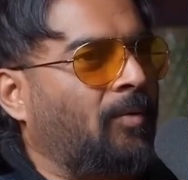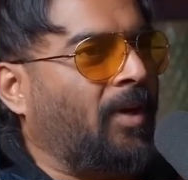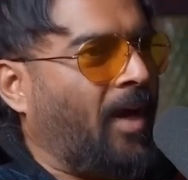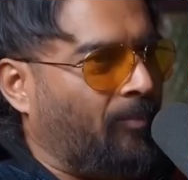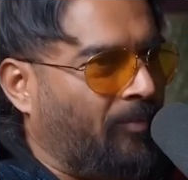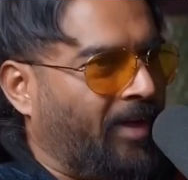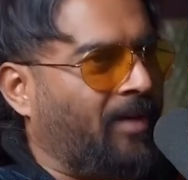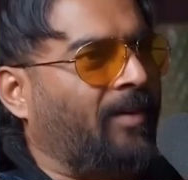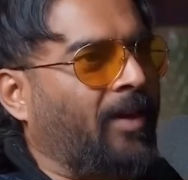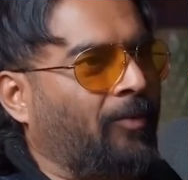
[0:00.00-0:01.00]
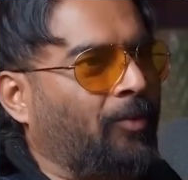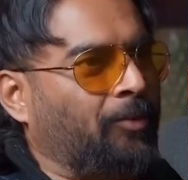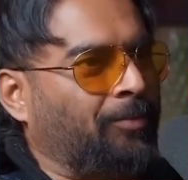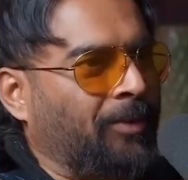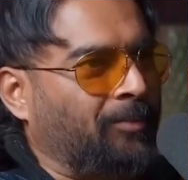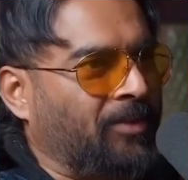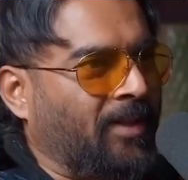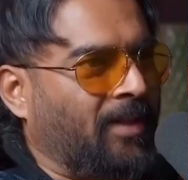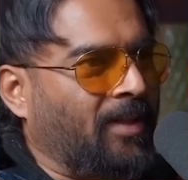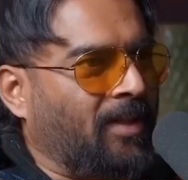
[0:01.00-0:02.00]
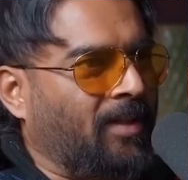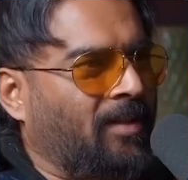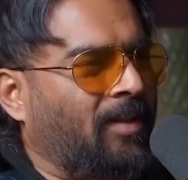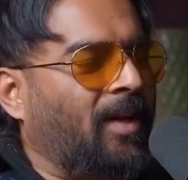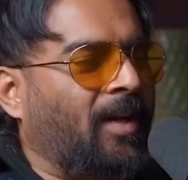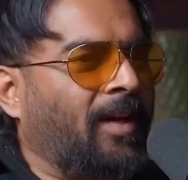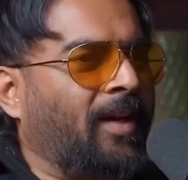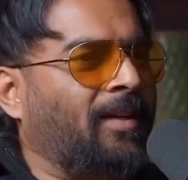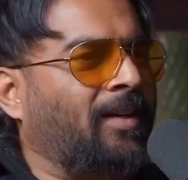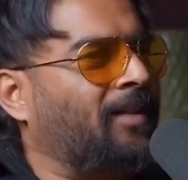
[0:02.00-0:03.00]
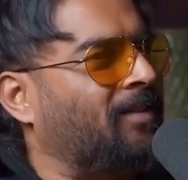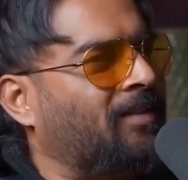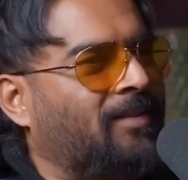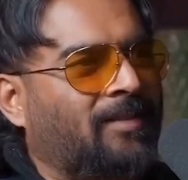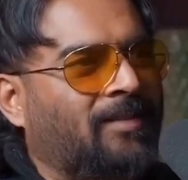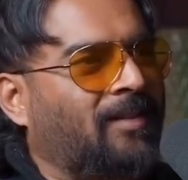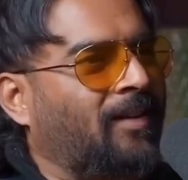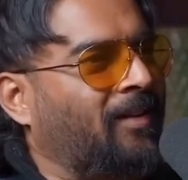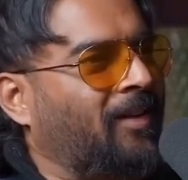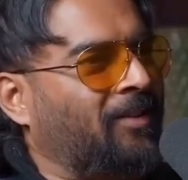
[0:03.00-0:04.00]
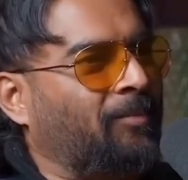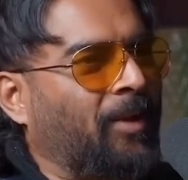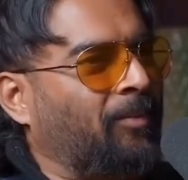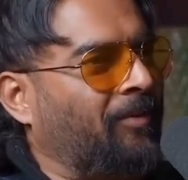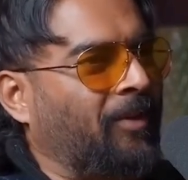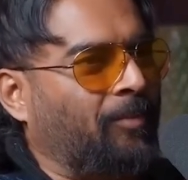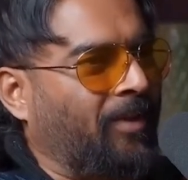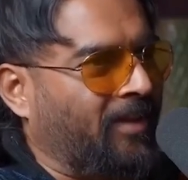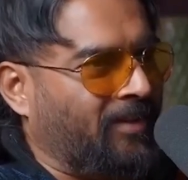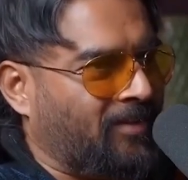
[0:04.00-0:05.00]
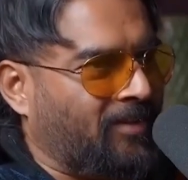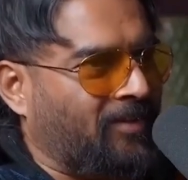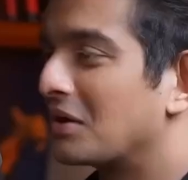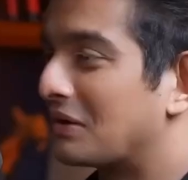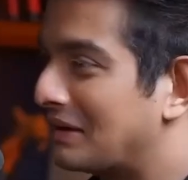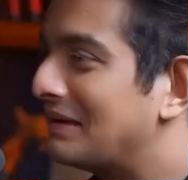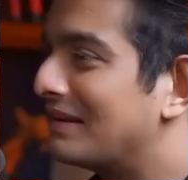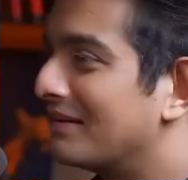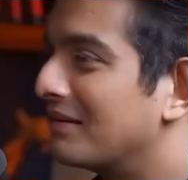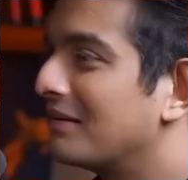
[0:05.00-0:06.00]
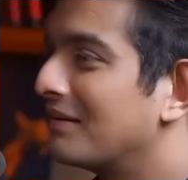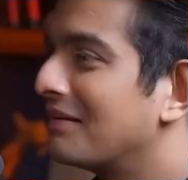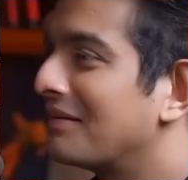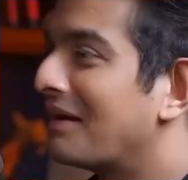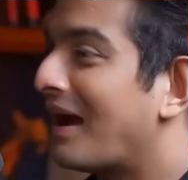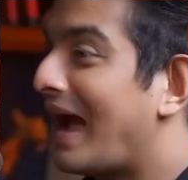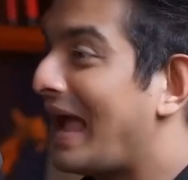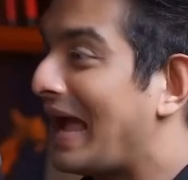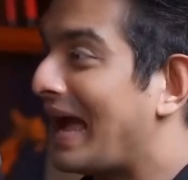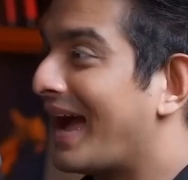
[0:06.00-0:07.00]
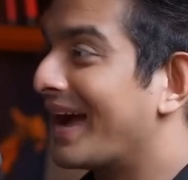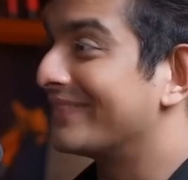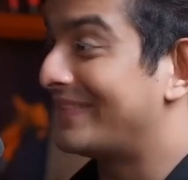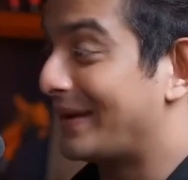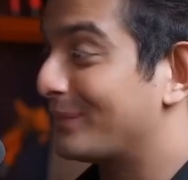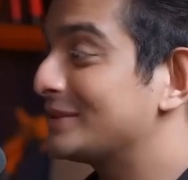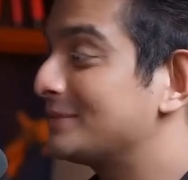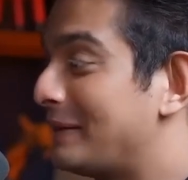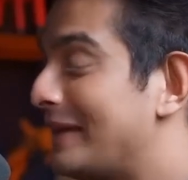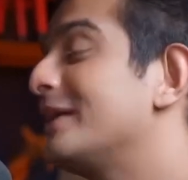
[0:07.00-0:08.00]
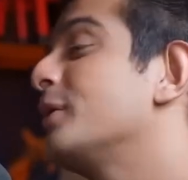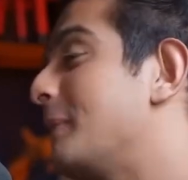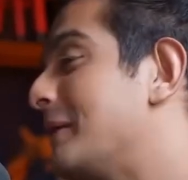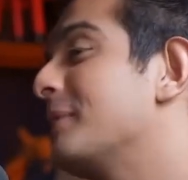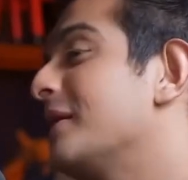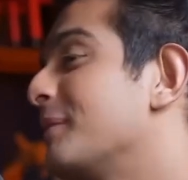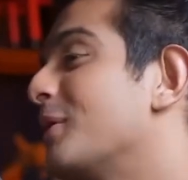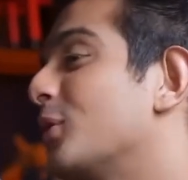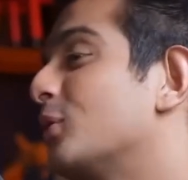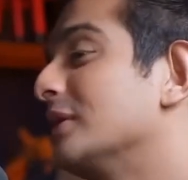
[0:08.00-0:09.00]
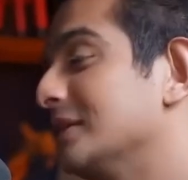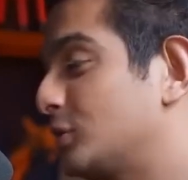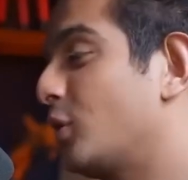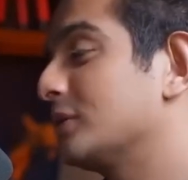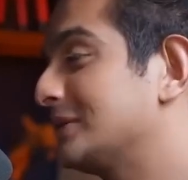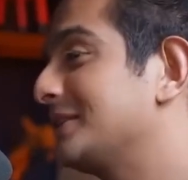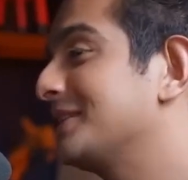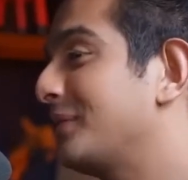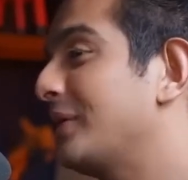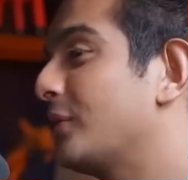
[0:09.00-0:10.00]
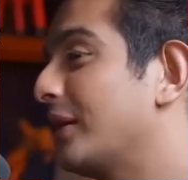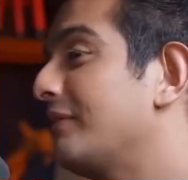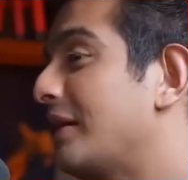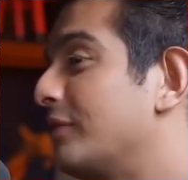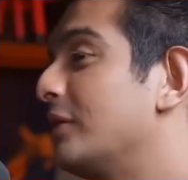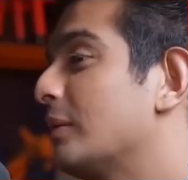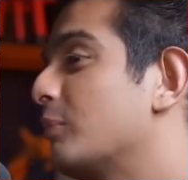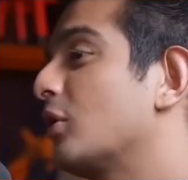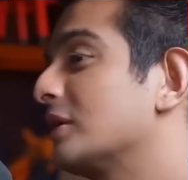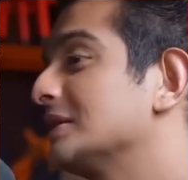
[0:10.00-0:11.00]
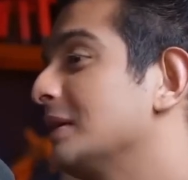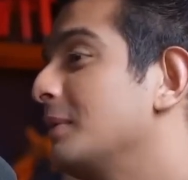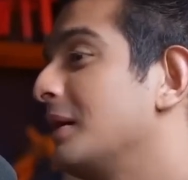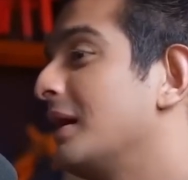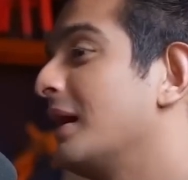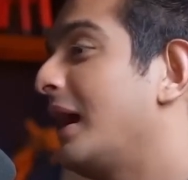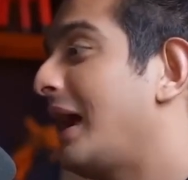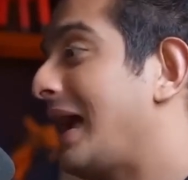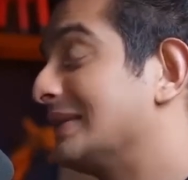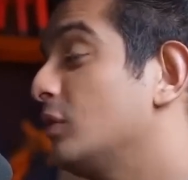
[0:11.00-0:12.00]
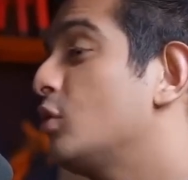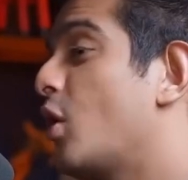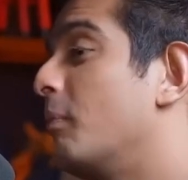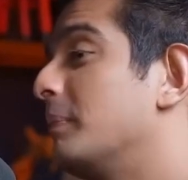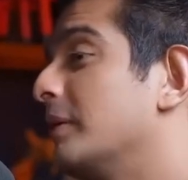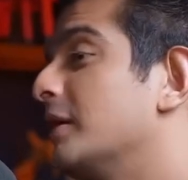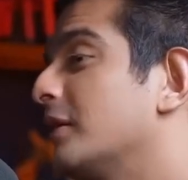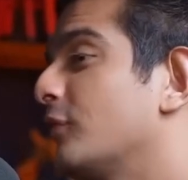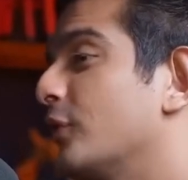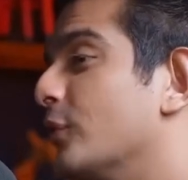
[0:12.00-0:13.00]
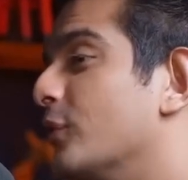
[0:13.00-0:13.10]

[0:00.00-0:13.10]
I'm very aware of those memes, and it doesn't make me feel pleased whatsoever at all. When I was speaking to people about this conversation that we were going to have, everyone brought this up as a compliment for you.